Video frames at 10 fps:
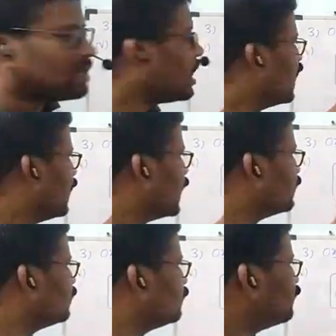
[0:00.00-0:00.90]

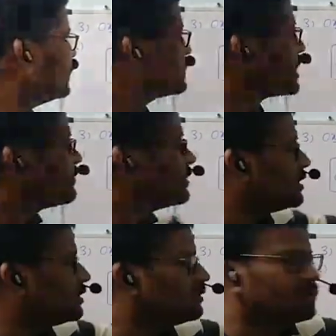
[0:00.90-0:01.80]
aldehyde group is
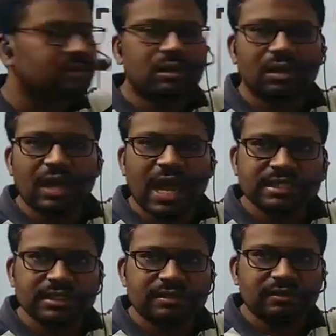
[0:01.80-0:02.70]
converted to
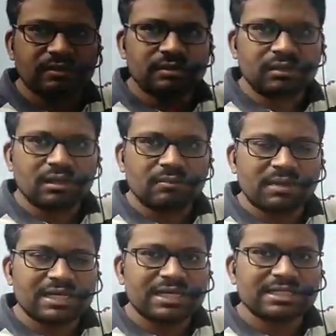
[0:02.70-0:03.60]
acid,
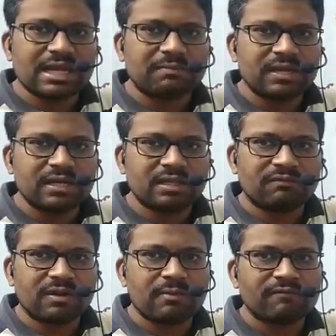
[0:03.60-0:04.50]
but it is obtained in the
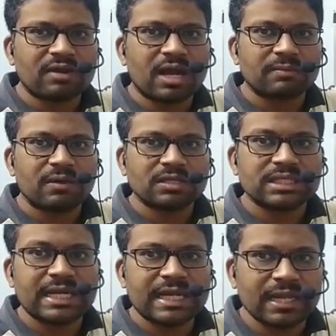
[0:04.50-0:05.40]
form of
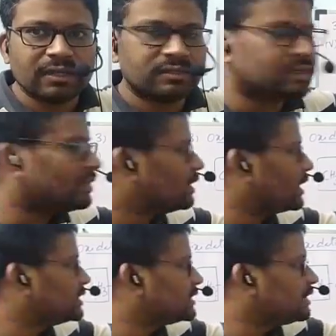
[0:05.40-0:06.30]
carboxylate ion,
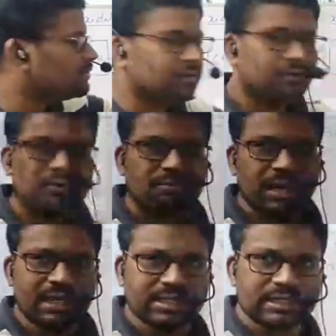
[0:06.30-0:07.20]
HCOO
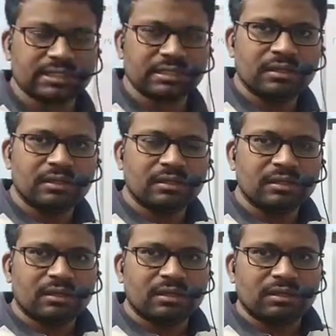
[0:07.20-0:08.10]
minus.
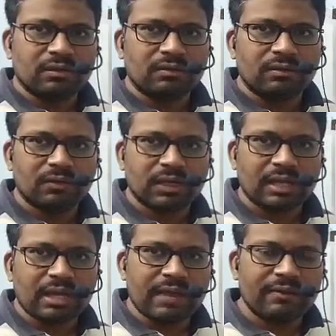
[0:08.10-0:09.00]
Okay,
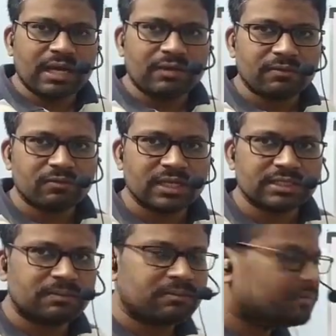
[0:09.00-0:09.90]
I will write one more
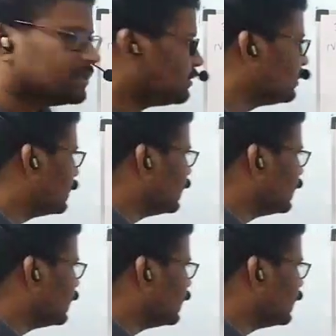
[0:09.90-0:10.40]
example.